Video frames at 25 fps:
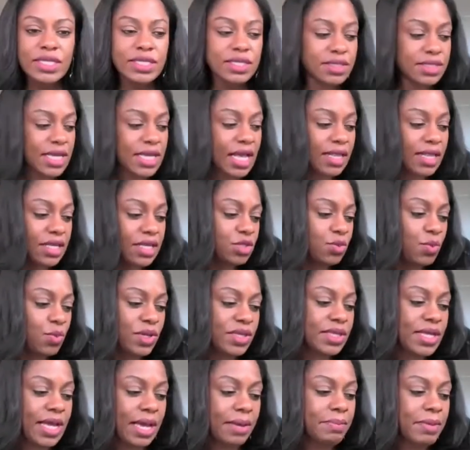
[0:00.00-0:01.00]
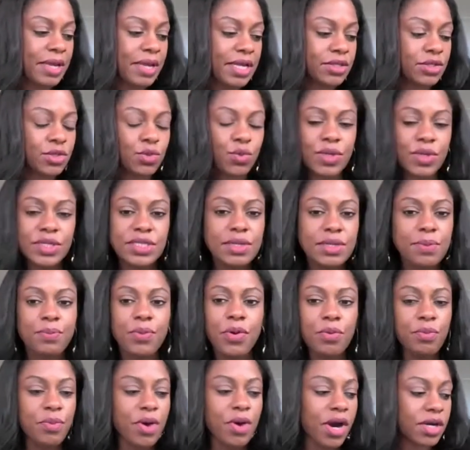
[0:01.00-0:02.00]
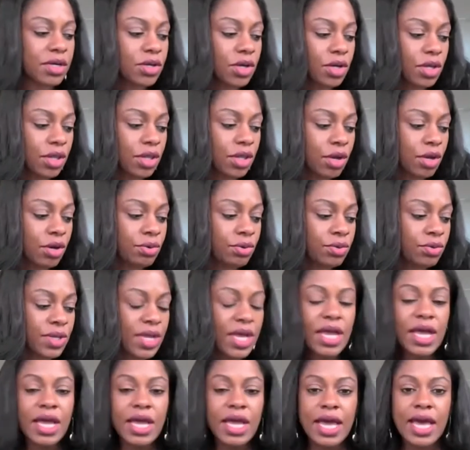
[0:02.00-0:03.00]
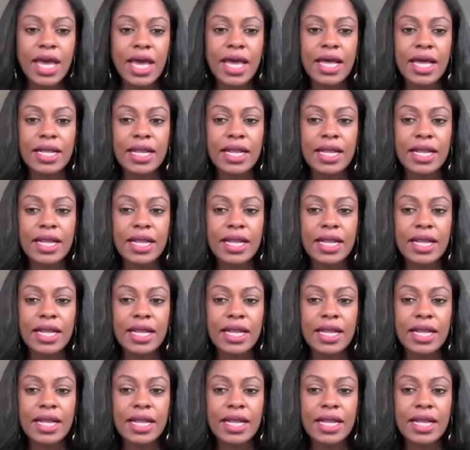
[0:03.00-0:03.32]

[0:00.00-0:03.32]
Tell us what that means. What's the Pommard clone and